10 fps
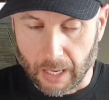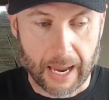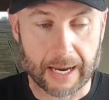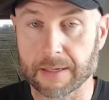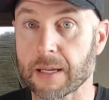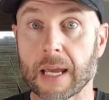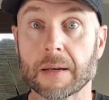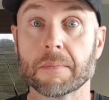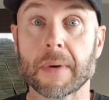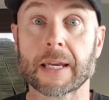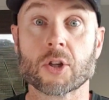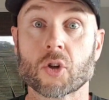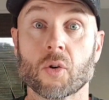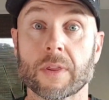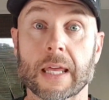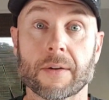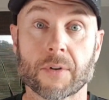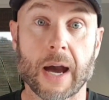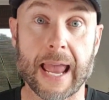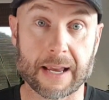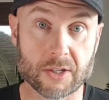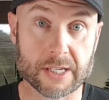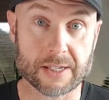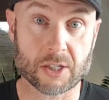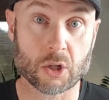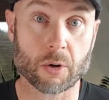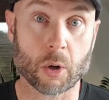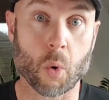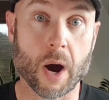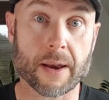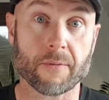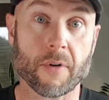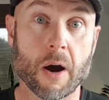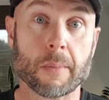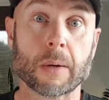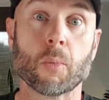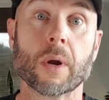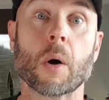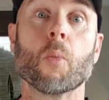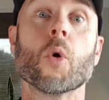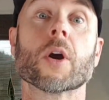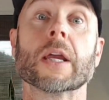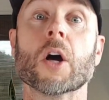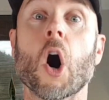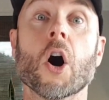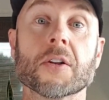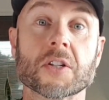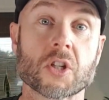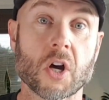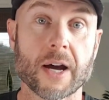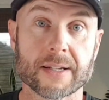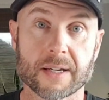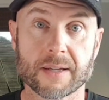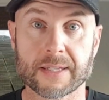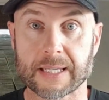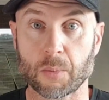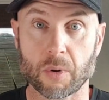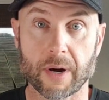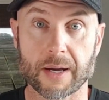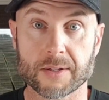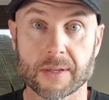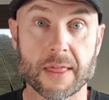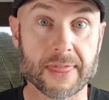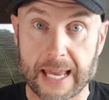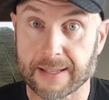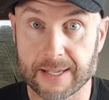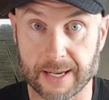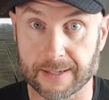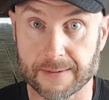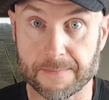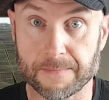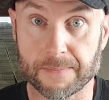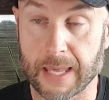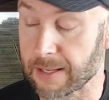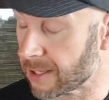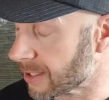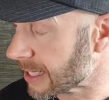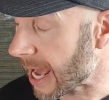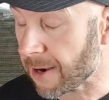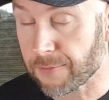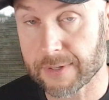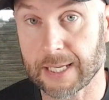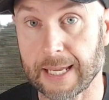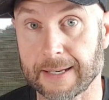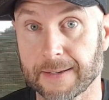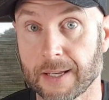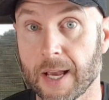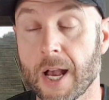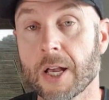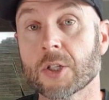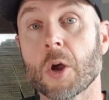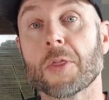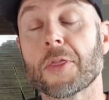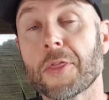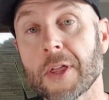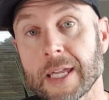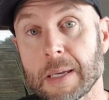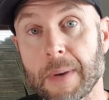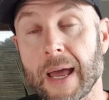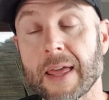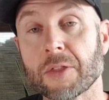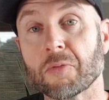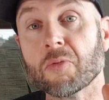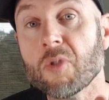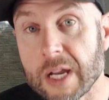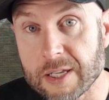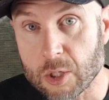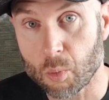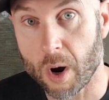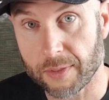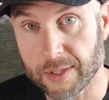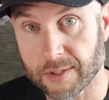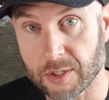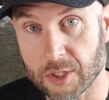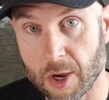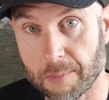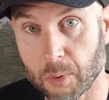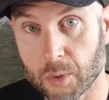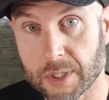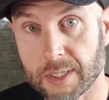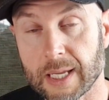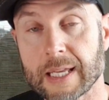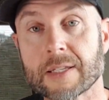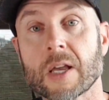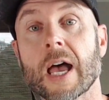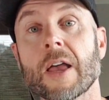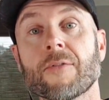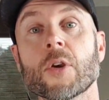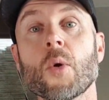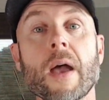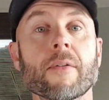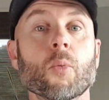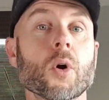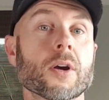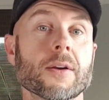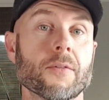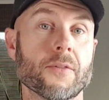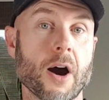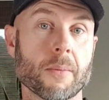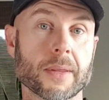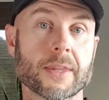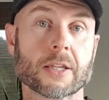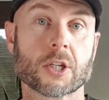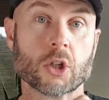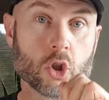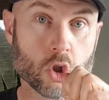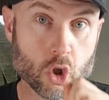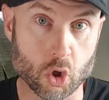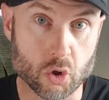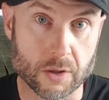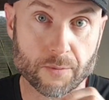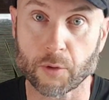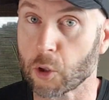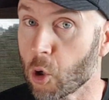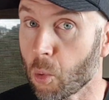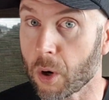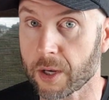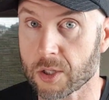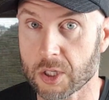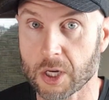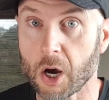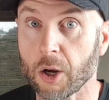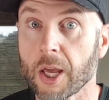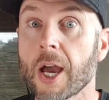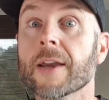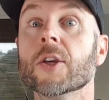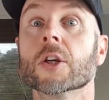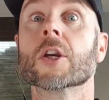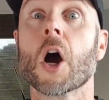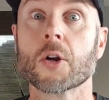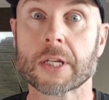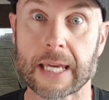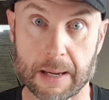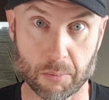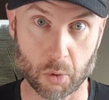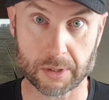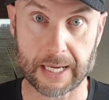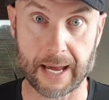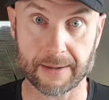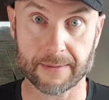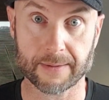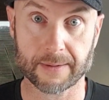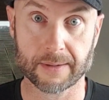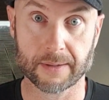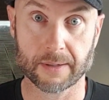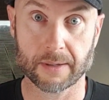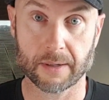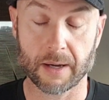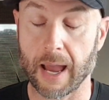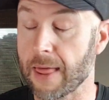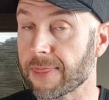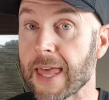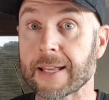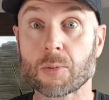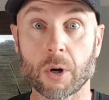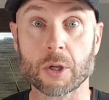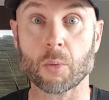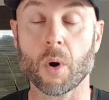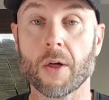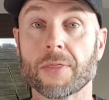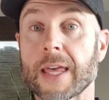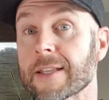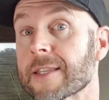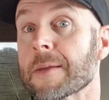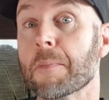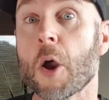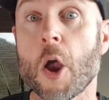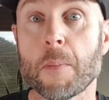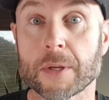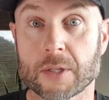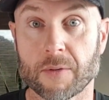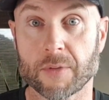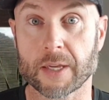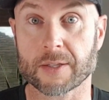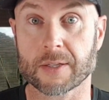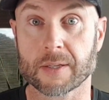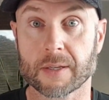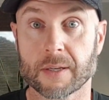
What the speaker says: And making sure that I've got access to a quiet environment when I'm working on site somewhere else. That's it. That's a starter for 10. So think about, and the reason why this is so important is if you have a working environment that's conducive for your working style, you're going to get more done. And that's what you want. That's the purpose of this.